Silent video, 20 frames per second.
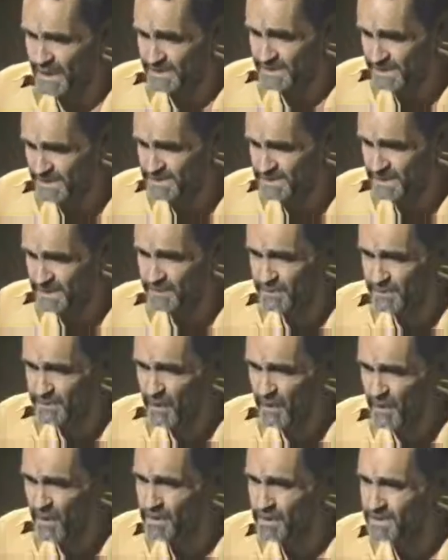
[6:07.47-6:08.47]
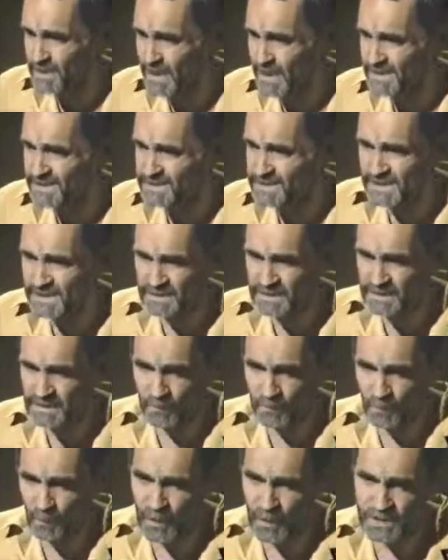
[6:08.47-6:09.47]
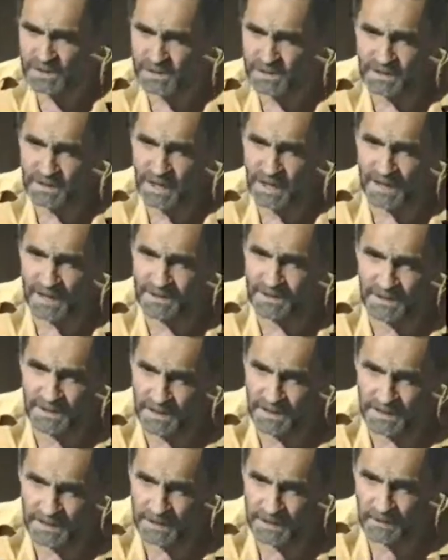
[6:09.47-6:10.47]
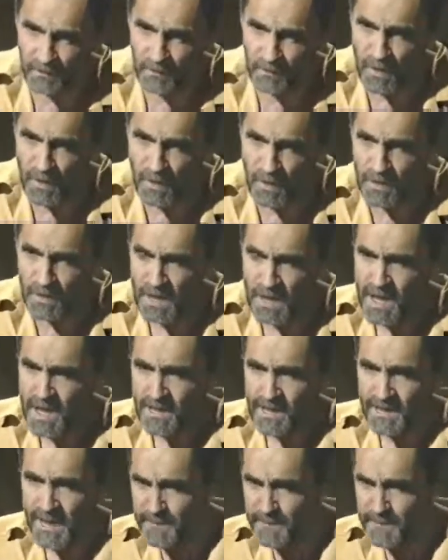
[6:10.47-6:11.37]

that I did something wrong, and then I seen it wasn't that I did anything wrong.